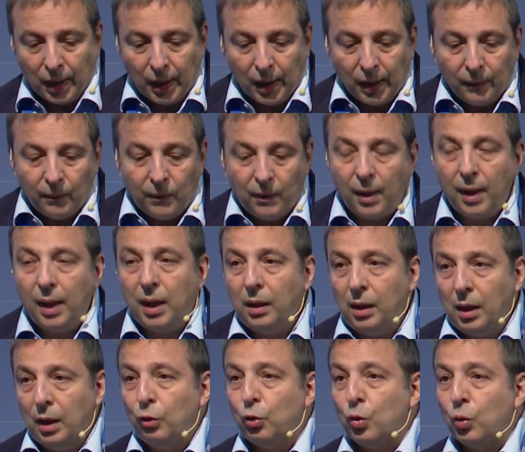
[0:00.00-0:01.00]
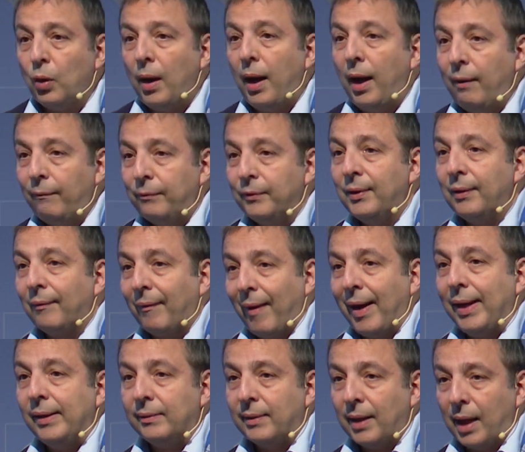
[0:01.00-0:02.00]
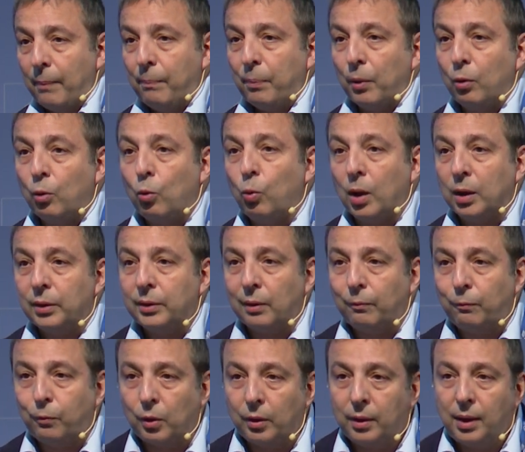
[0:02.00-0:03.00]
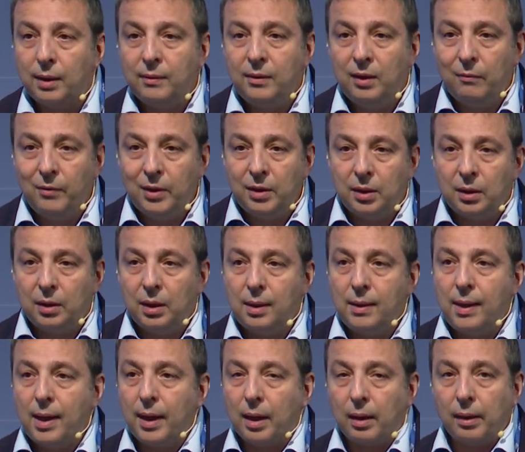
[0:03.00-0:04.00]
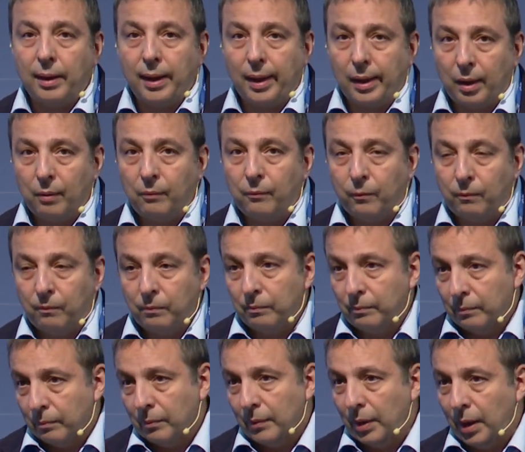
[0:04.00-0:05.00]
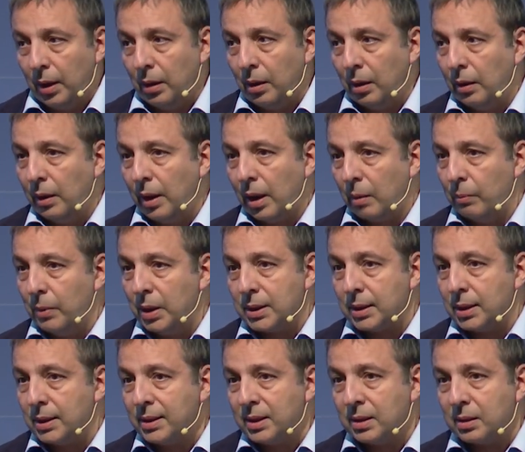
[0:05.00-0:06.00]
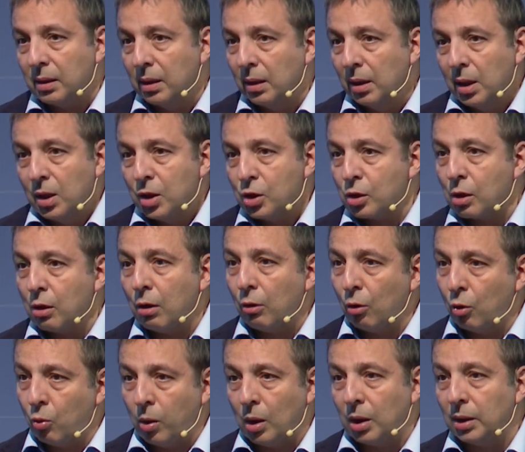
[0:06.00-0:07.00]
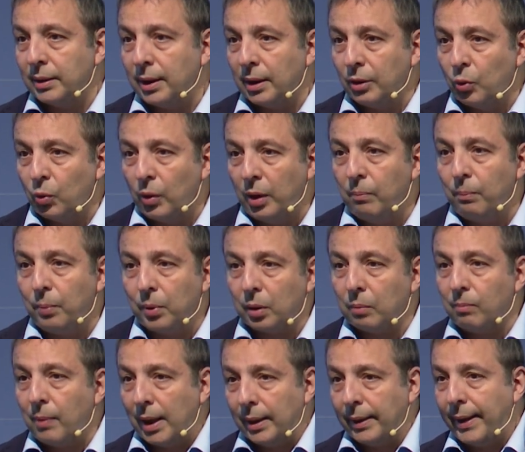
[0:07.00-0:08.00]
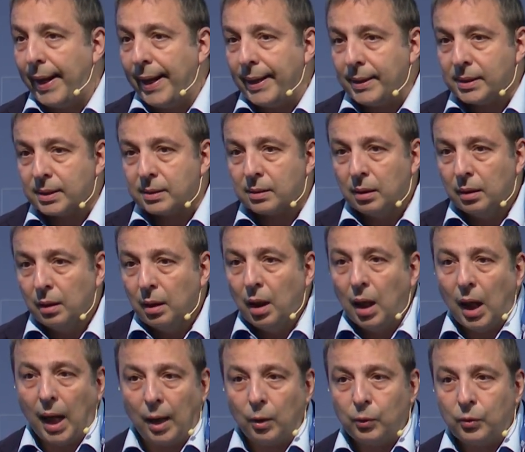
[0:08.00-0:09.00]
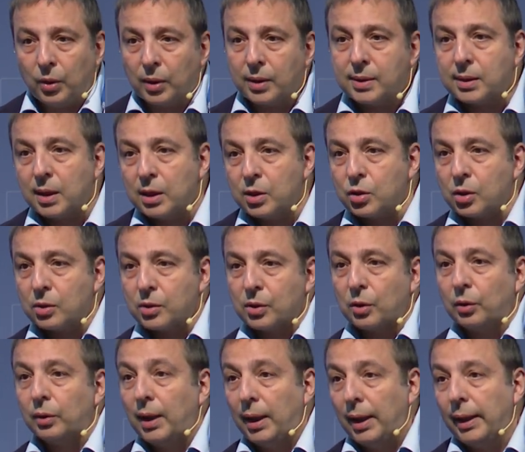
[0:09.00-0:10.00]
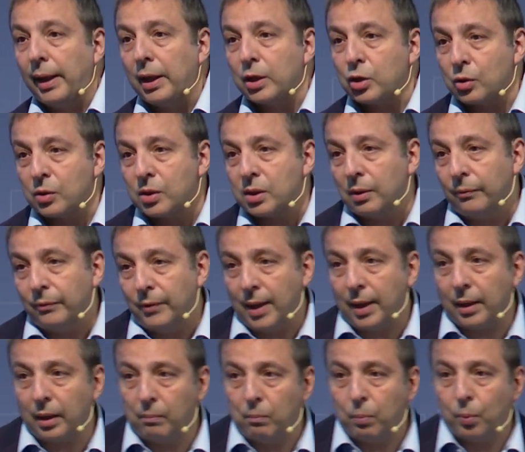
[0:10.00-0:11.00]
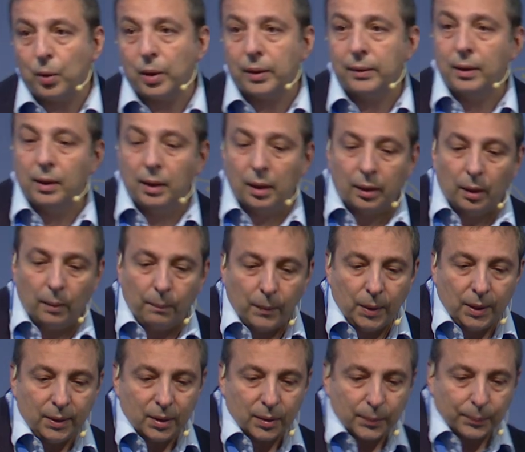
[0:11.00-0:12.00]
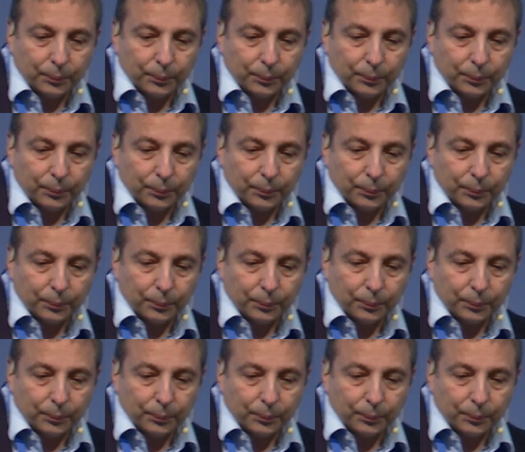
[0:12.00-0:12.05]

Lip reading: They need to have the right type of quota for the activity that they are carrying in their business. So quota to import bulk gas, authorizations or delegations if they are importing equipment.